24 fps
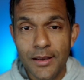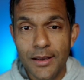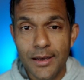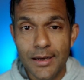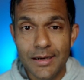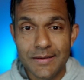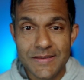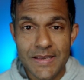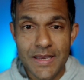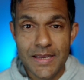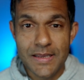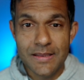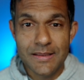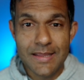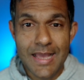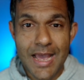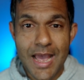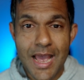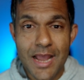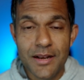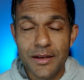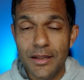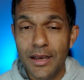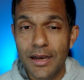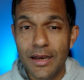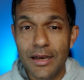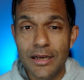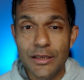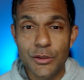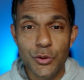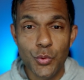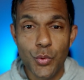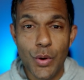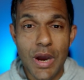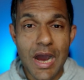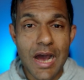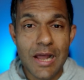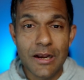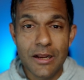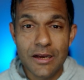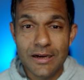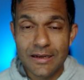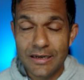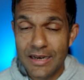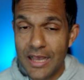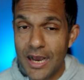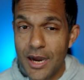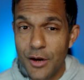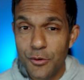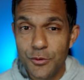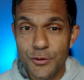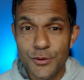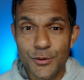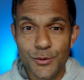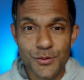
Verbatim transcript: uh, saying that uh, you are allowed